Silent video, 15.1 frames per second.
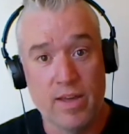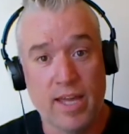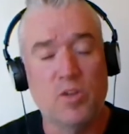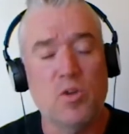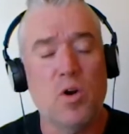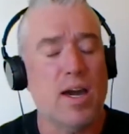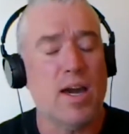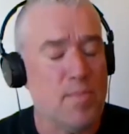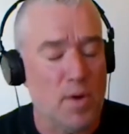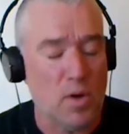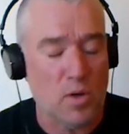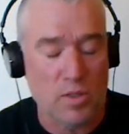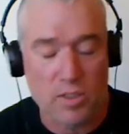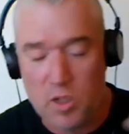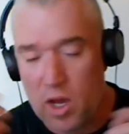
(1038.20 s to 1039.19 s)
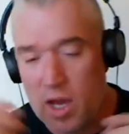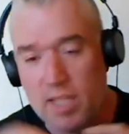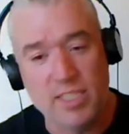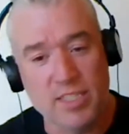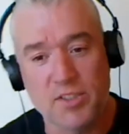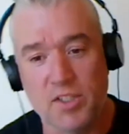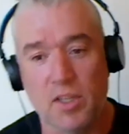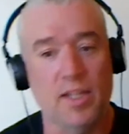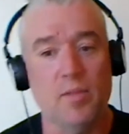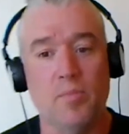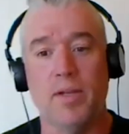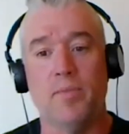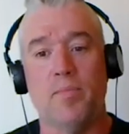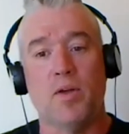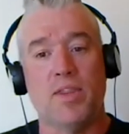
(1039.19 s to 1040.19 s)
And talk about, talk just a little
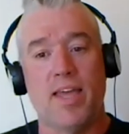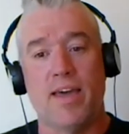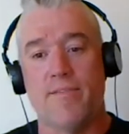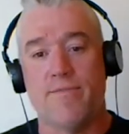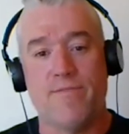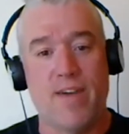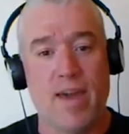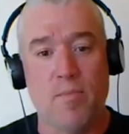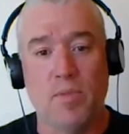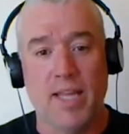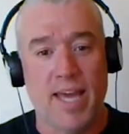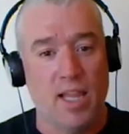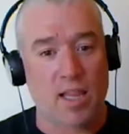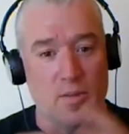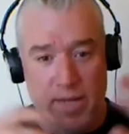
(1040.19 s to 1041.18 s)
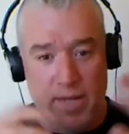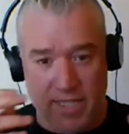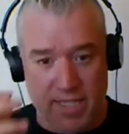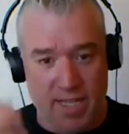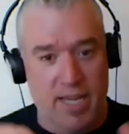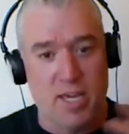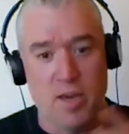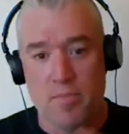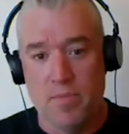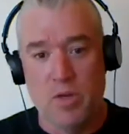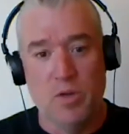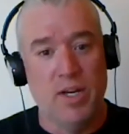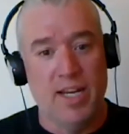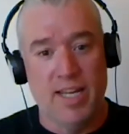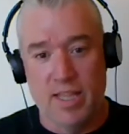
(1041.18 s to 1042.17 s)
bit about that family element and
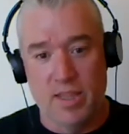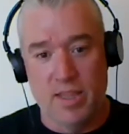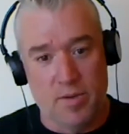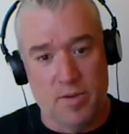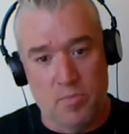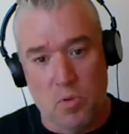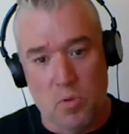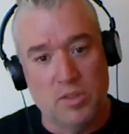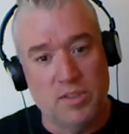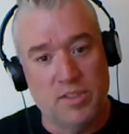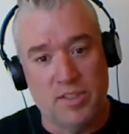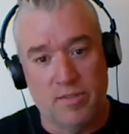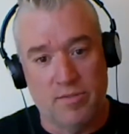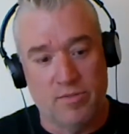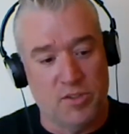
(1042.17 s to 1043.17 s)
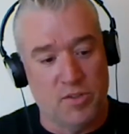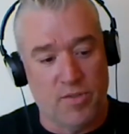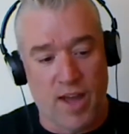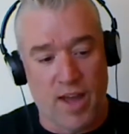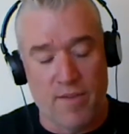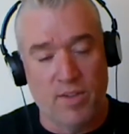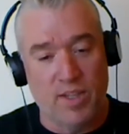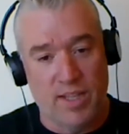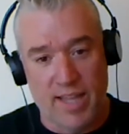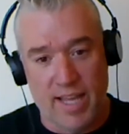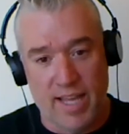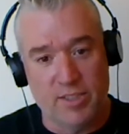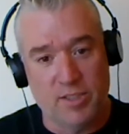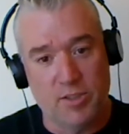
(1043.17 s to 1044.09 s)
community and the importance of survival in that